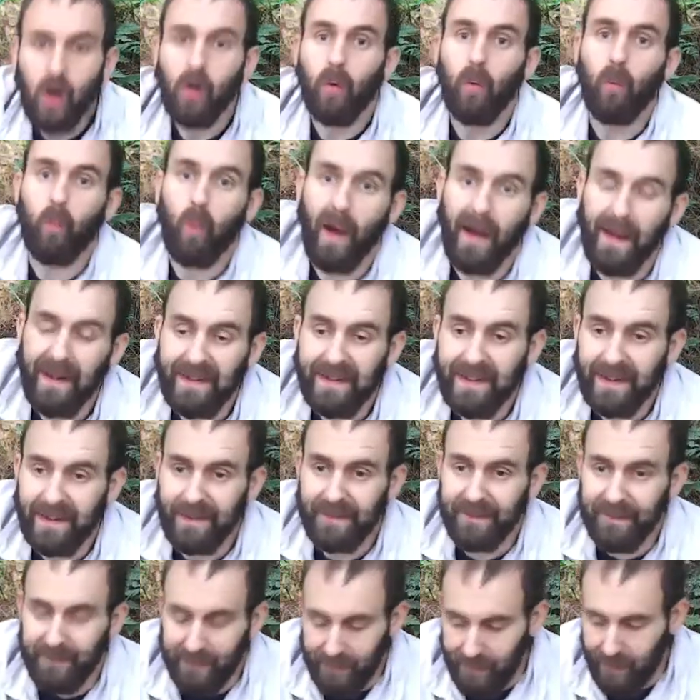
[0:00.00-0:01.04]
way
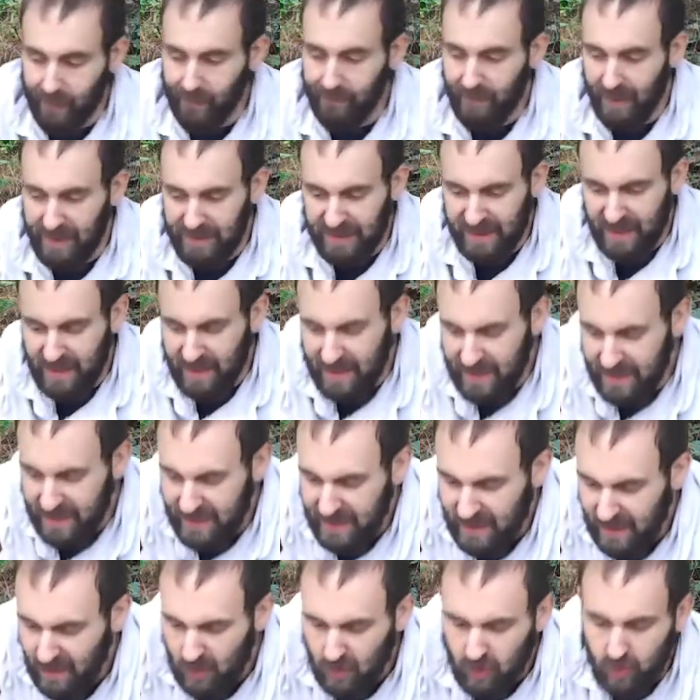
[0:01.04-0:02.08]
of actually
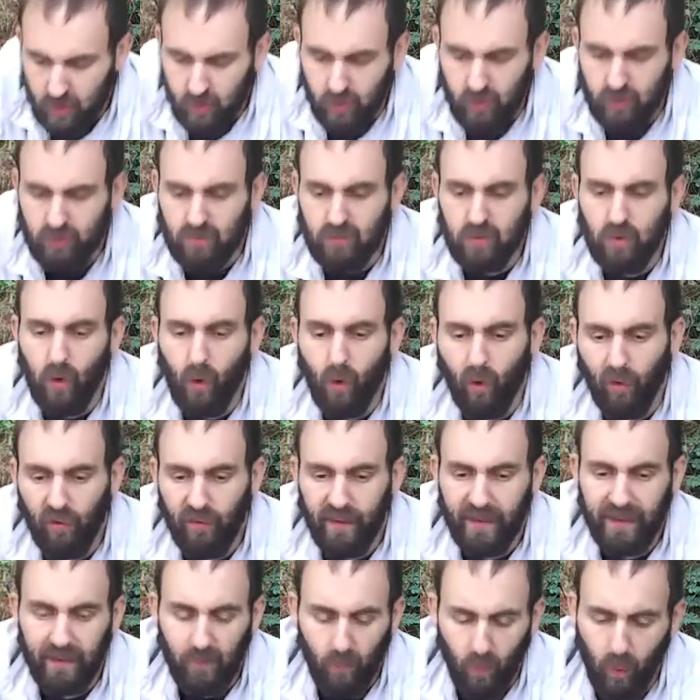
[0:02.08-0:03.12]

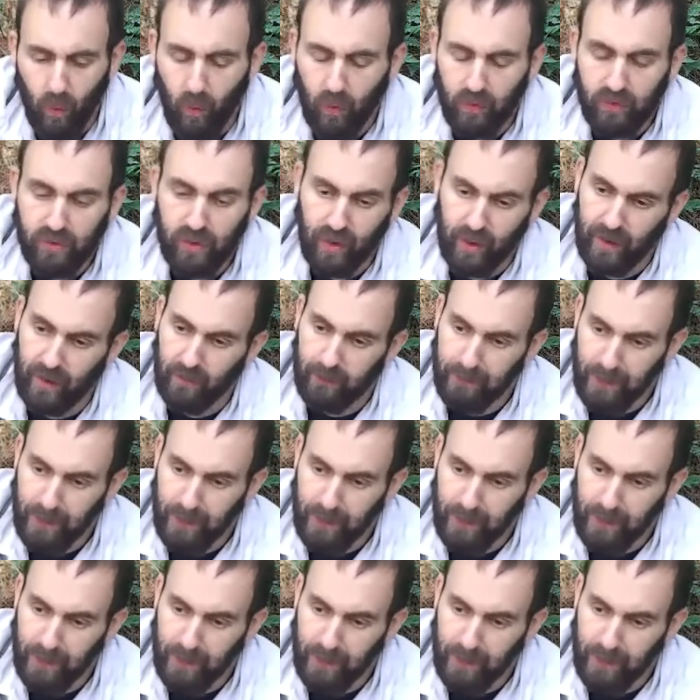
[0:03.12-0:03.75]
storing water,